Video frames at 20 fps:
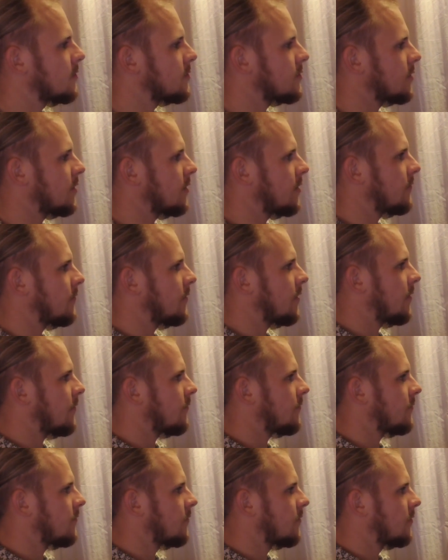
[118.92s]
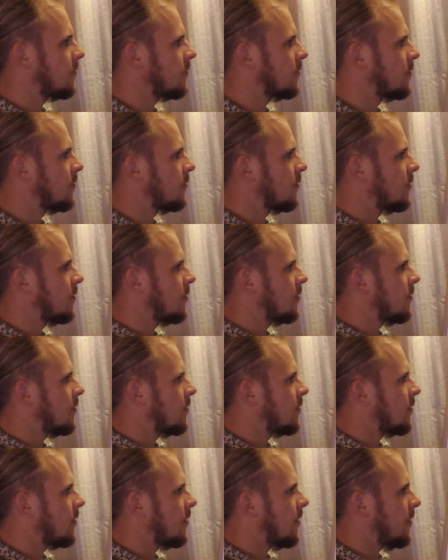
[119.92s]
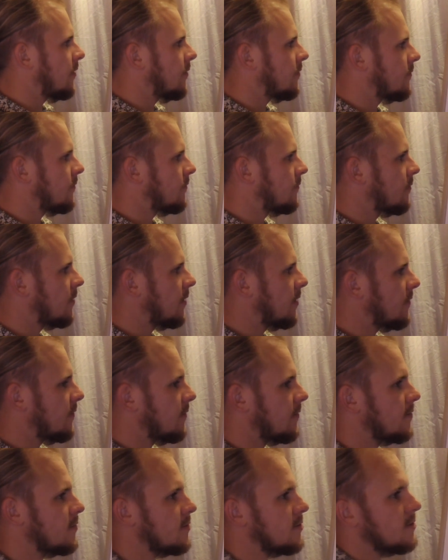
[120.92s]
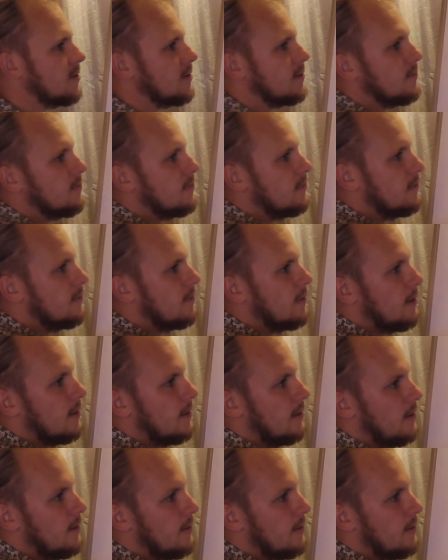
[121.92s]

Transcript: So here we have a right ear signal and